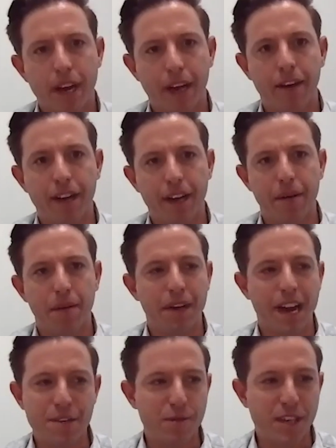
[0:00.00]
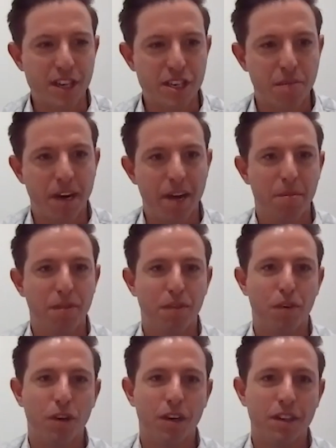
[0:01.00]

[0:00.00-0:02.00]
and as we touched upon before,